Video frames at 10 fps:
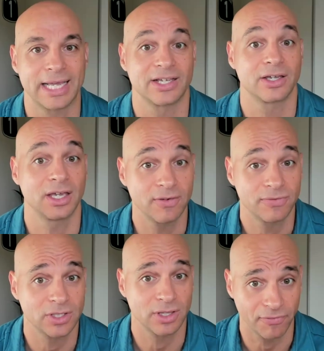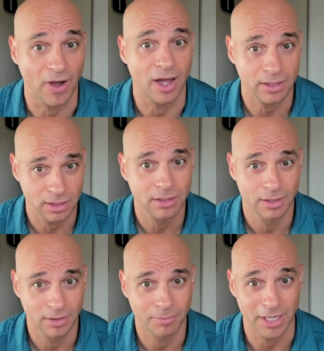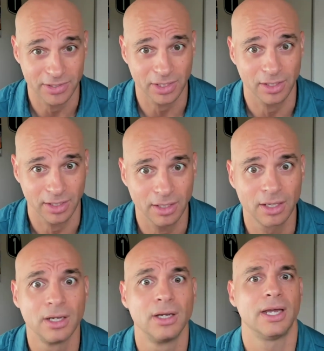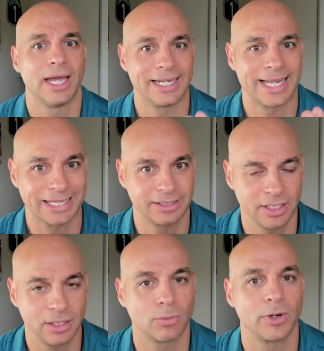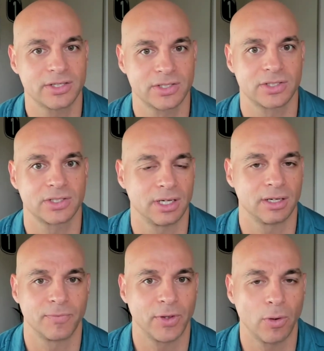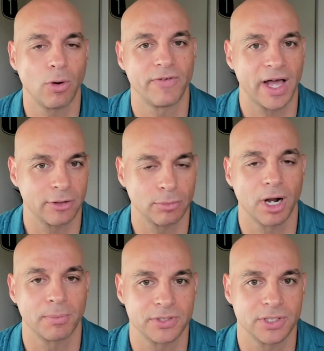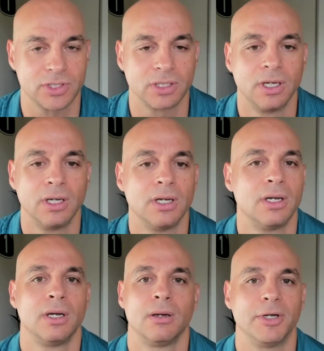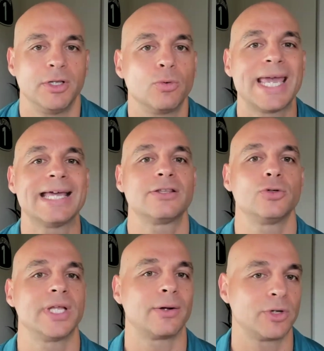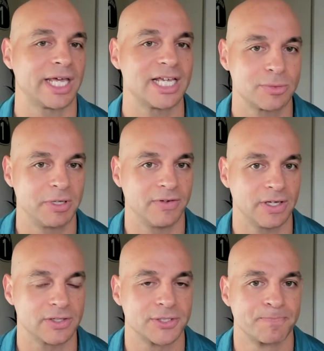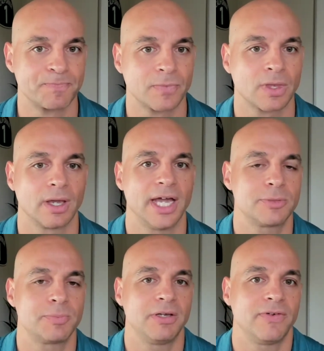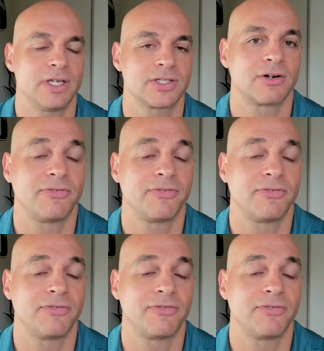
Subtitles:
as a gift to the fund, basically, and that de-risks the whole value proposition. But you can't do that with SPVs. SPVs